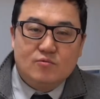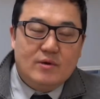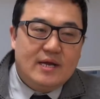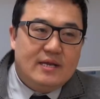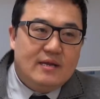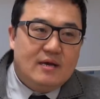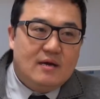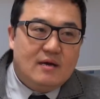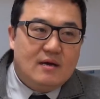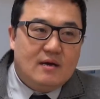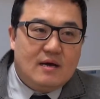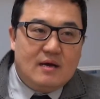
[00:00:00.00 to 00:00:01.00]
When
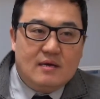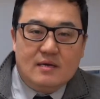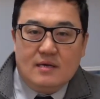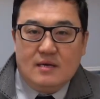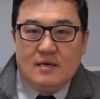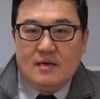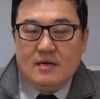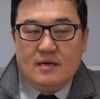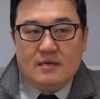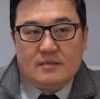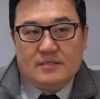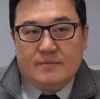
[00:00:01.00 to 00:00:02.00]

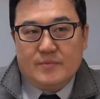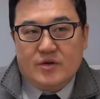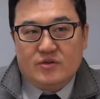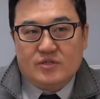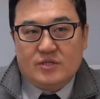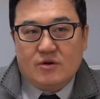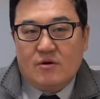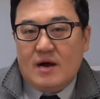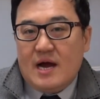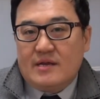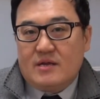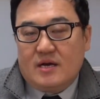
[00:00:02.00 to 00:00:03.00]
some years ago
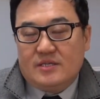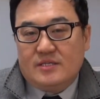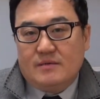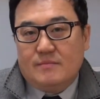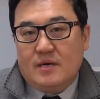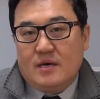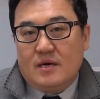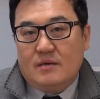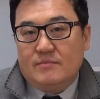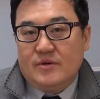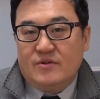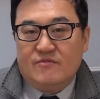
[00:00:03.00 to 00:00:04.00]
I taught some
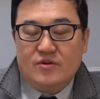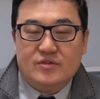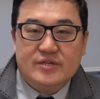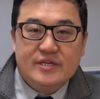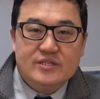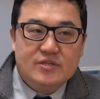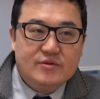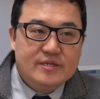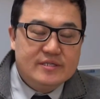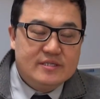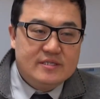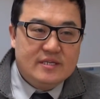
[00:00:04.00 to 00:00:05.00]
university
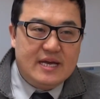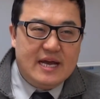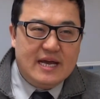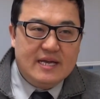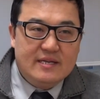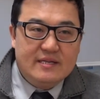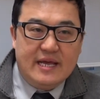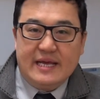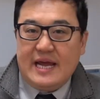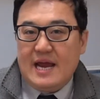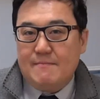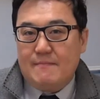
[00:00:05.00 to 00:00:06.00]
students, and they
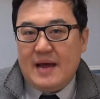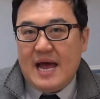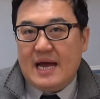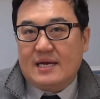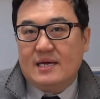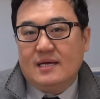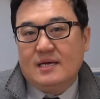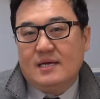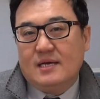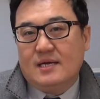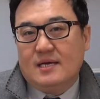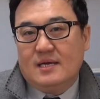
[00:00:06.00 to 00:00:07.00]
came back
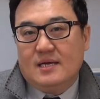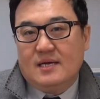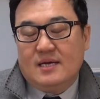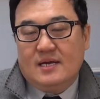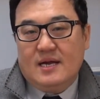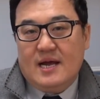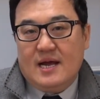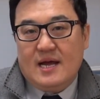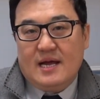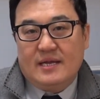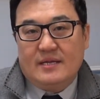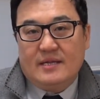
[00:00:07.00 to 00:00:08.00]

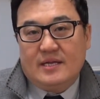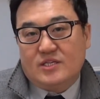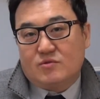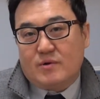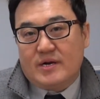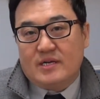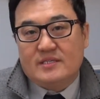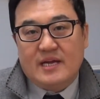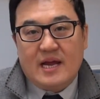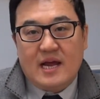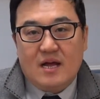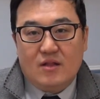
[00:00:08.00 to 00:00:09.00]
and they just wanted to
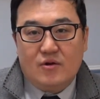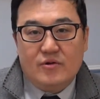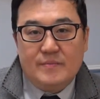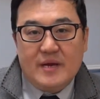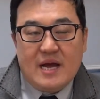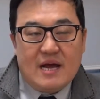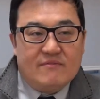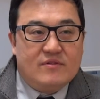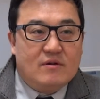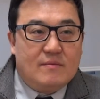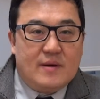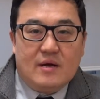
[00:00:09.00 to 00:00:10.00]
say hello to me
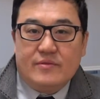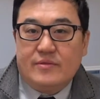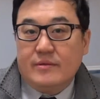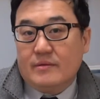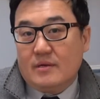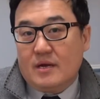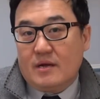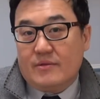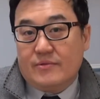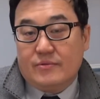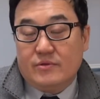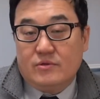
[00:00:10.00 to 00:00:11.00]
after about
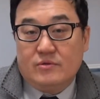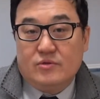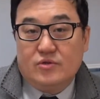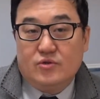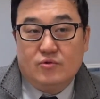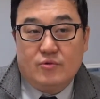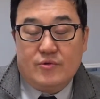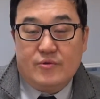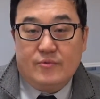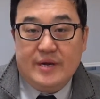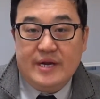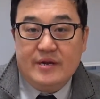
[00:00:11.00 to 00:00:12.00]
2 or
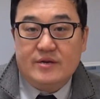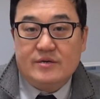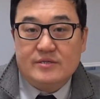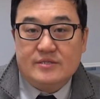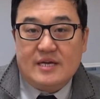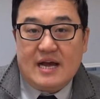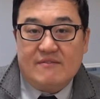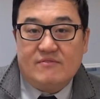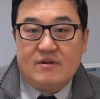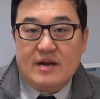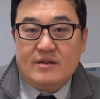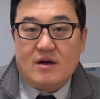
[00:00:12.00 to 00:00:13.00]
3 years
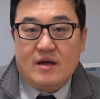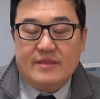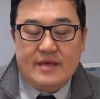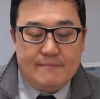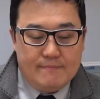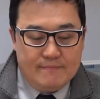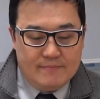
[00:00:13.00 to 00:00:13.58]
after I taught them,